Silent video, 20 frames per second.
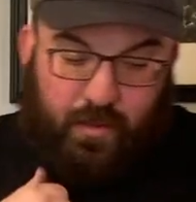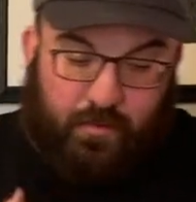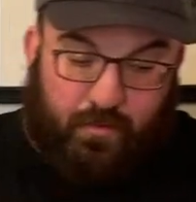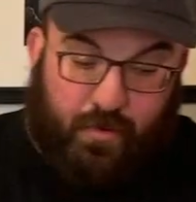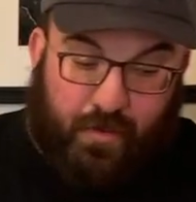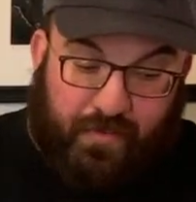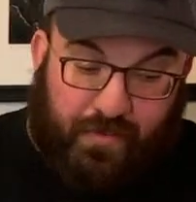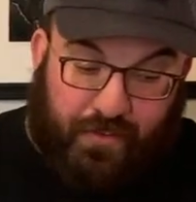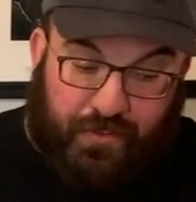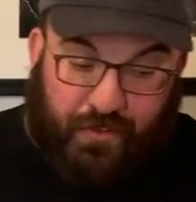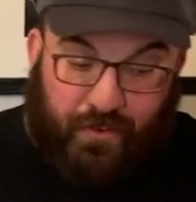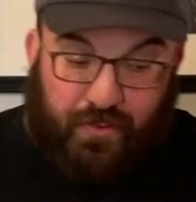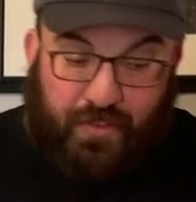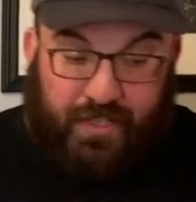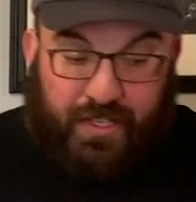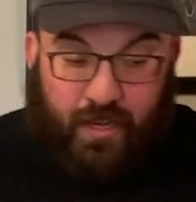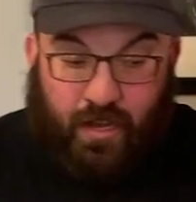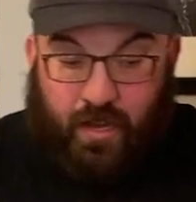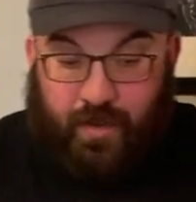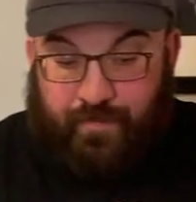Moving through
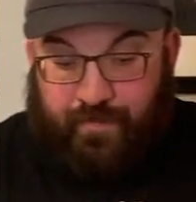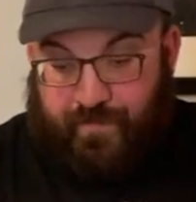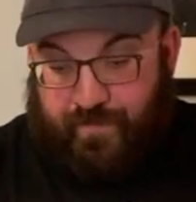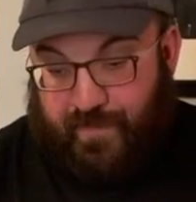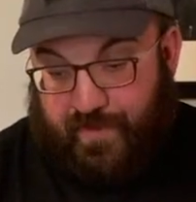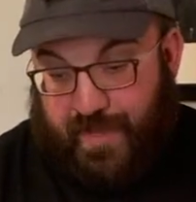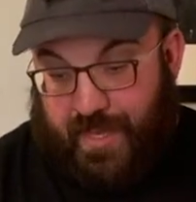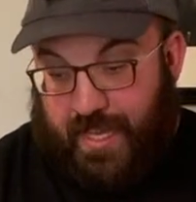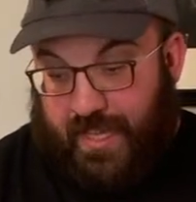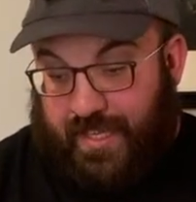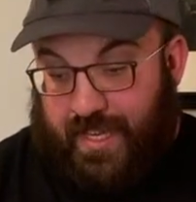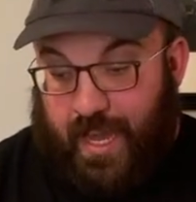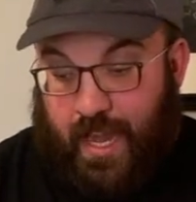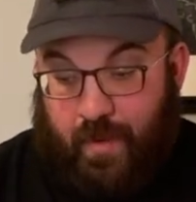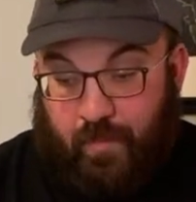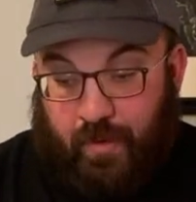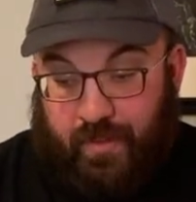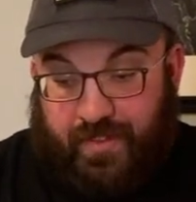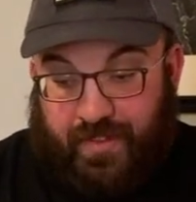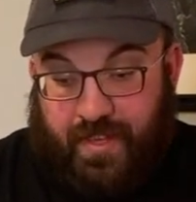the gun, it
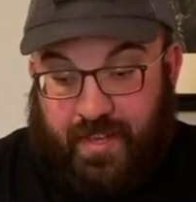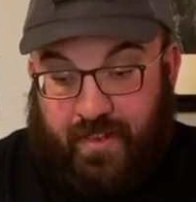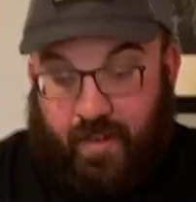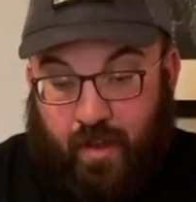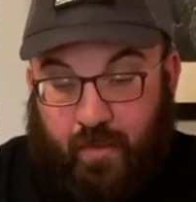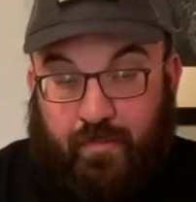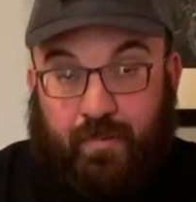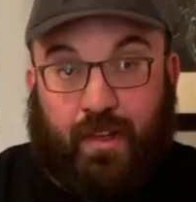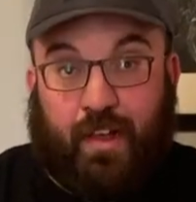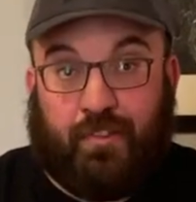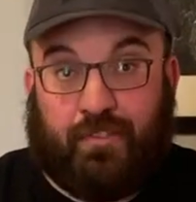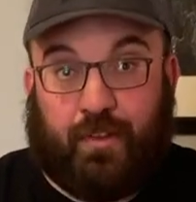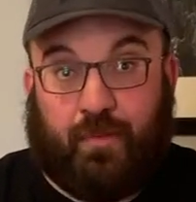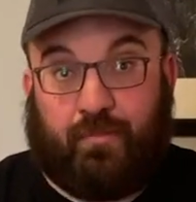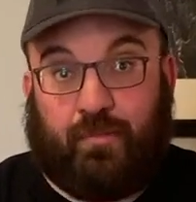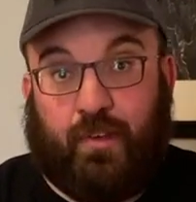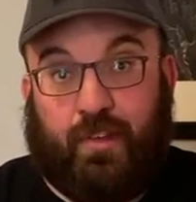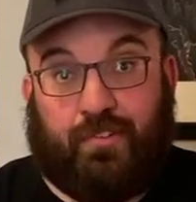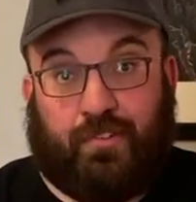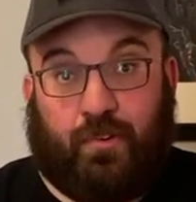came with the plastic
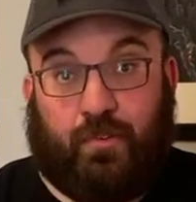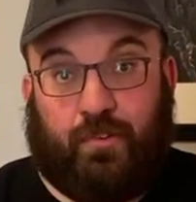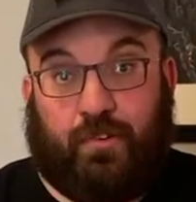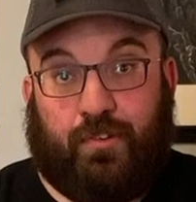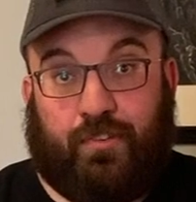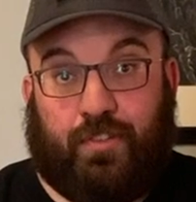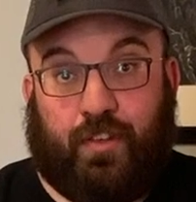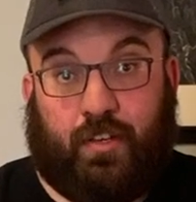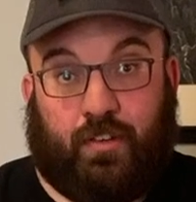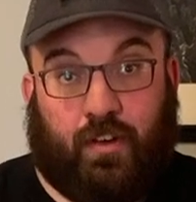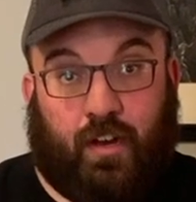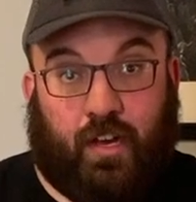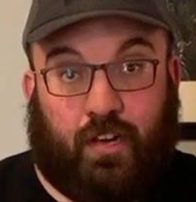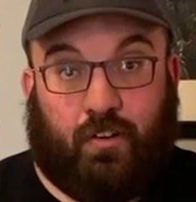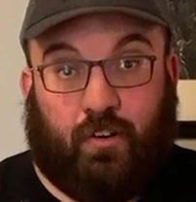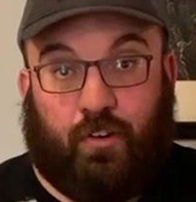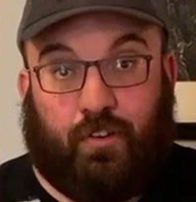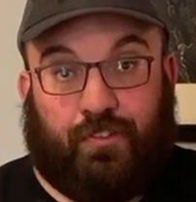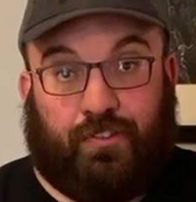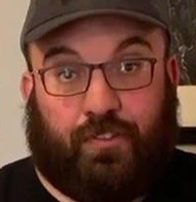placeholders that Glock
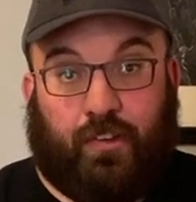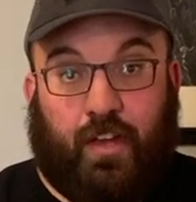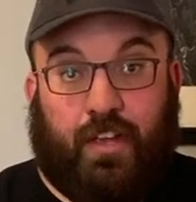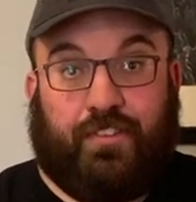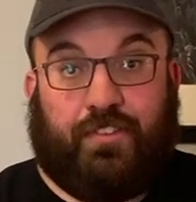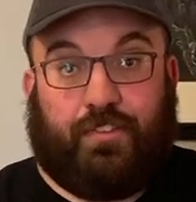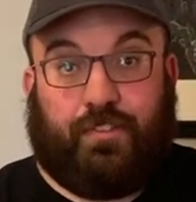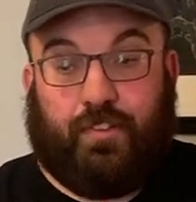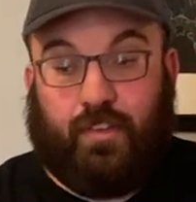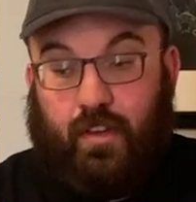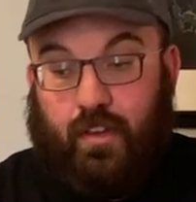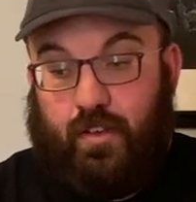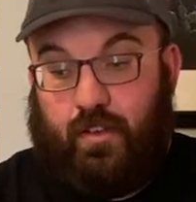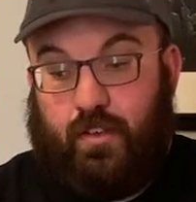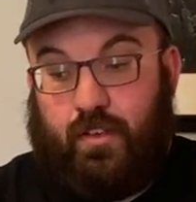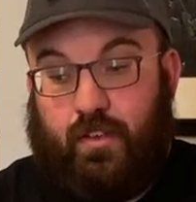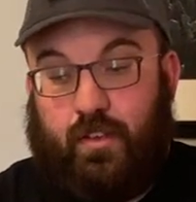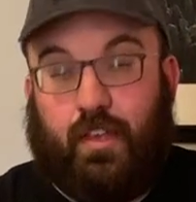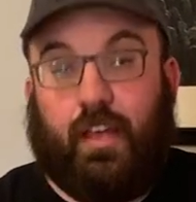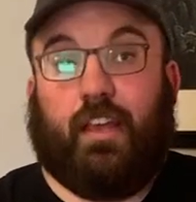calls sights.
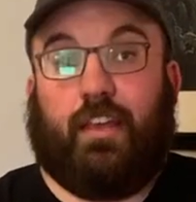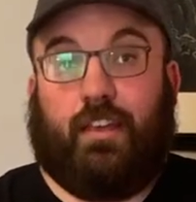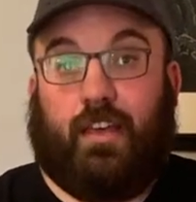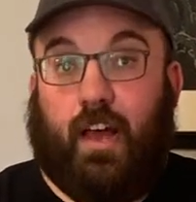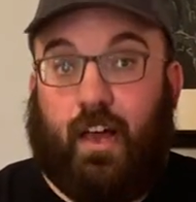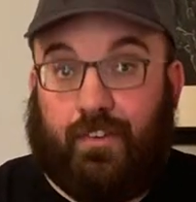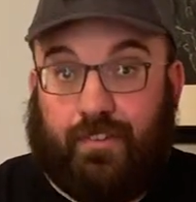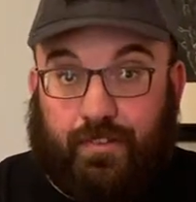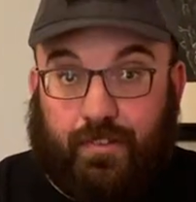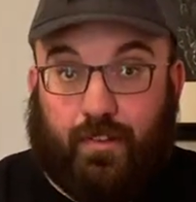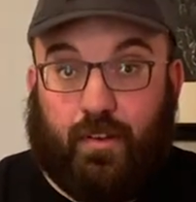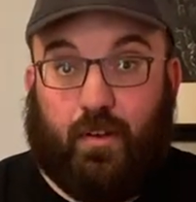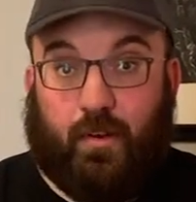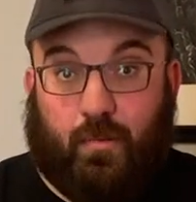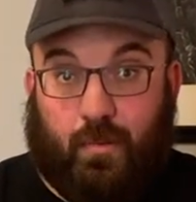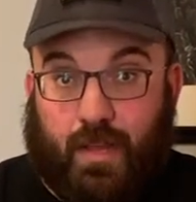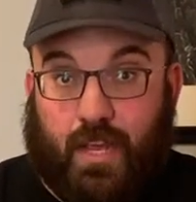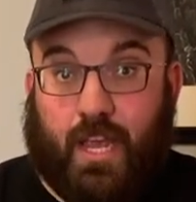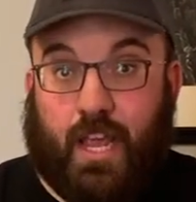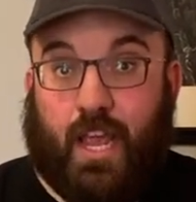Yes,
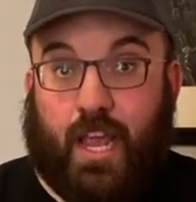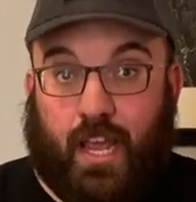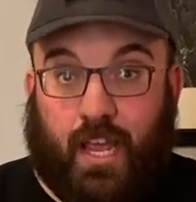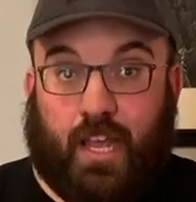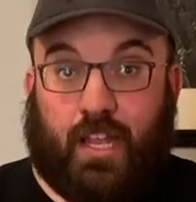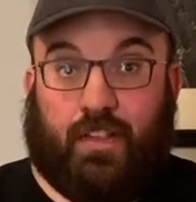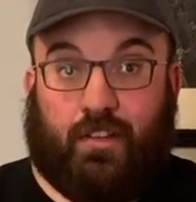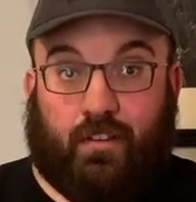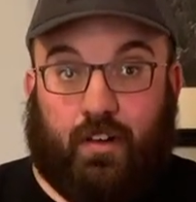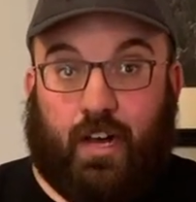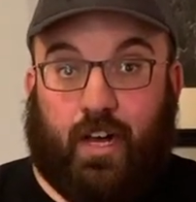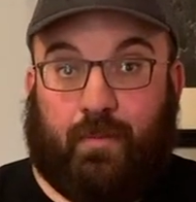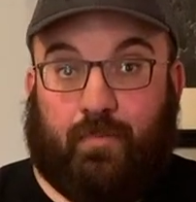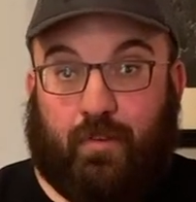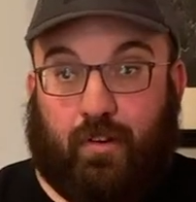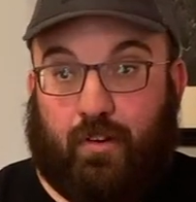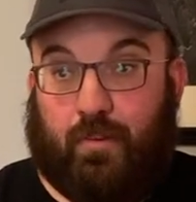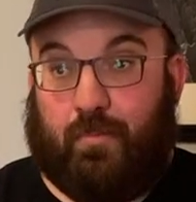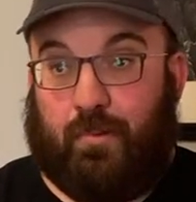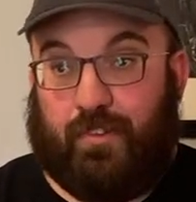we hate Glock
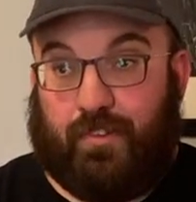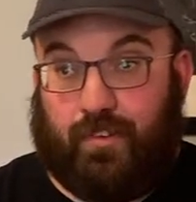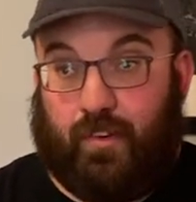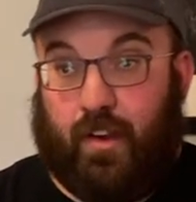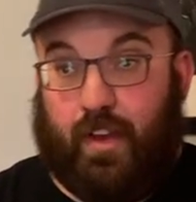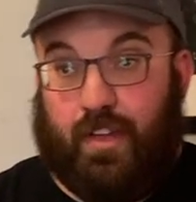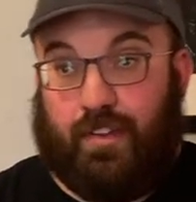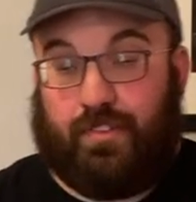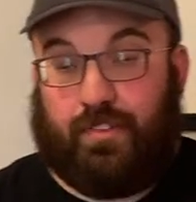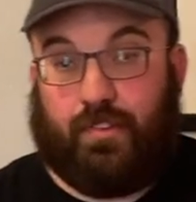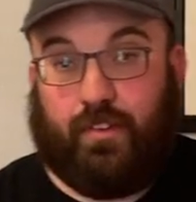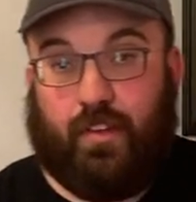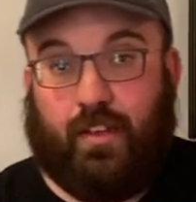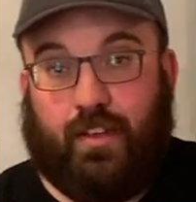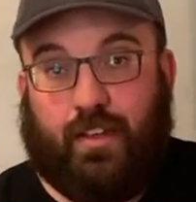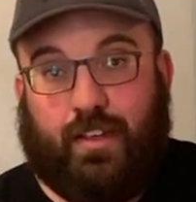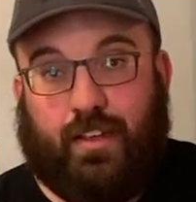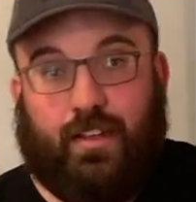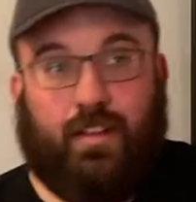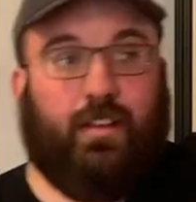polymer sights.
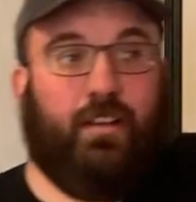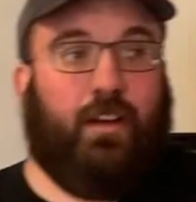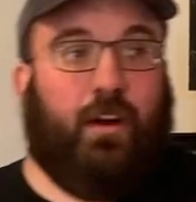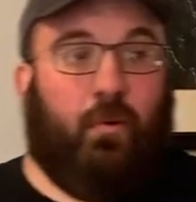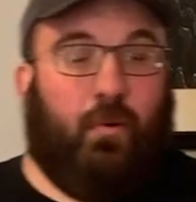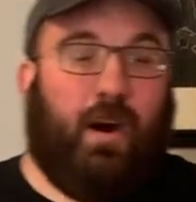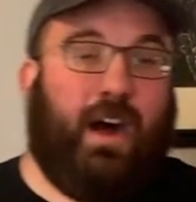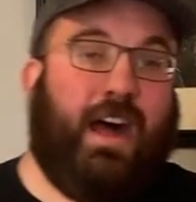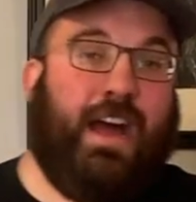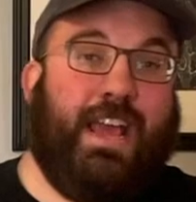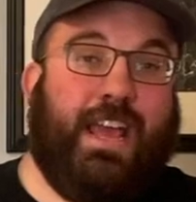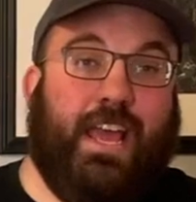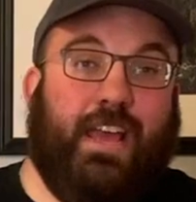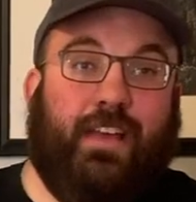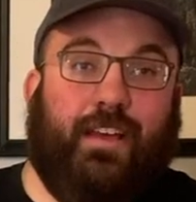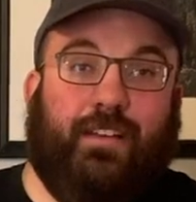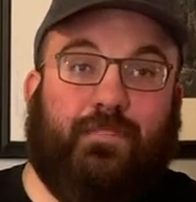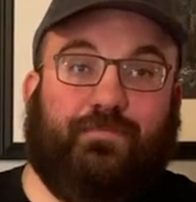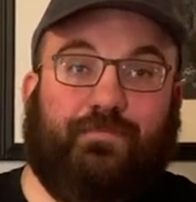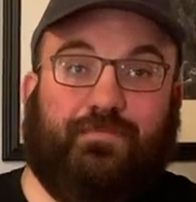Why?
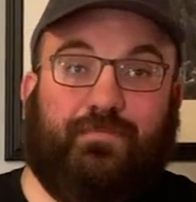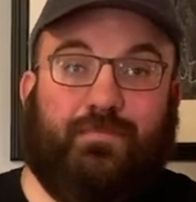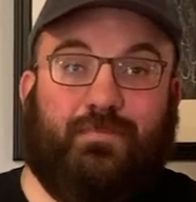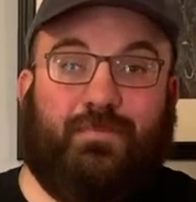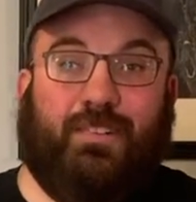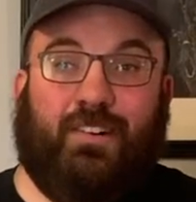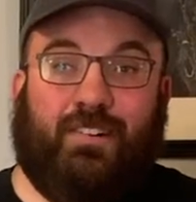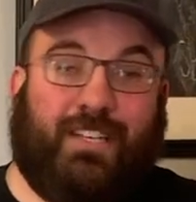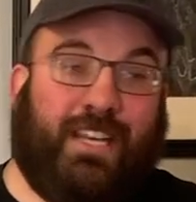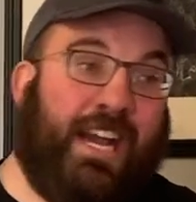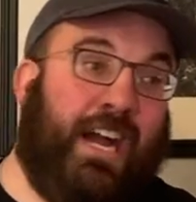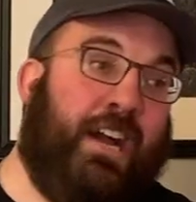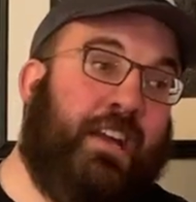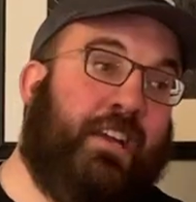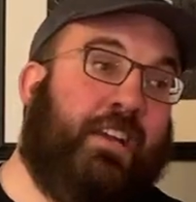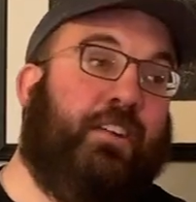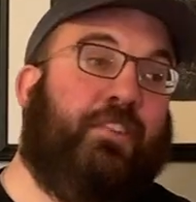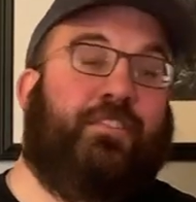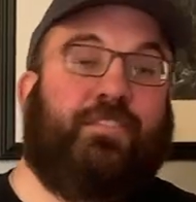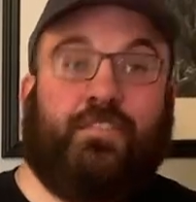Well, kind
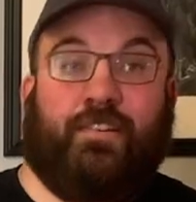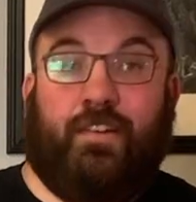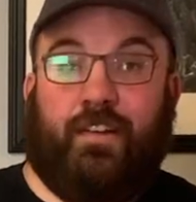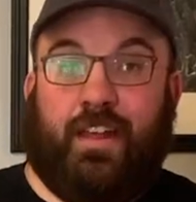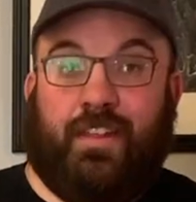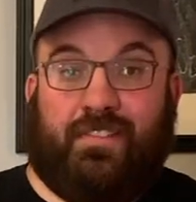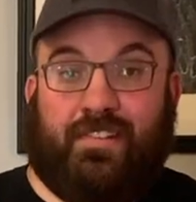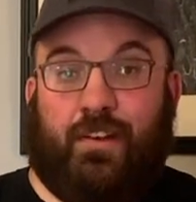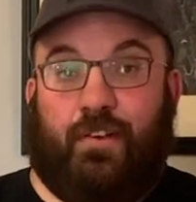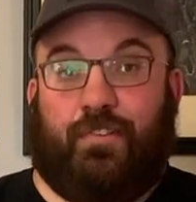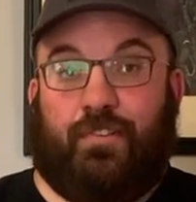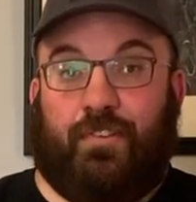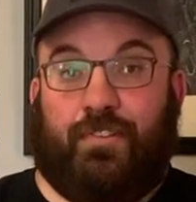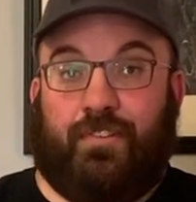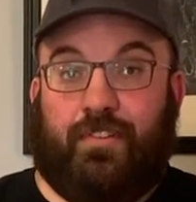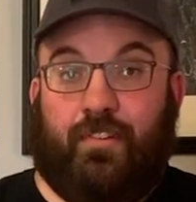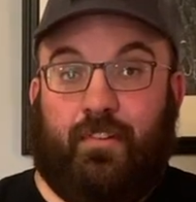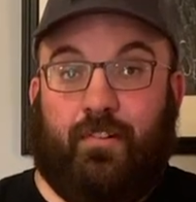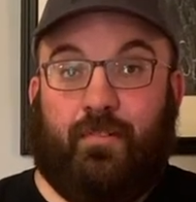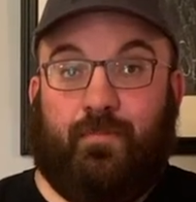of because the internet tells
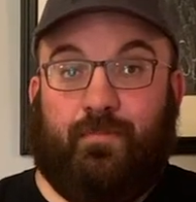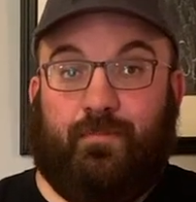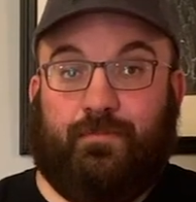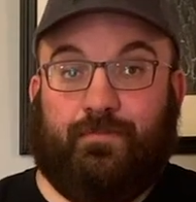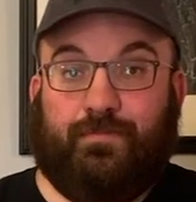us to,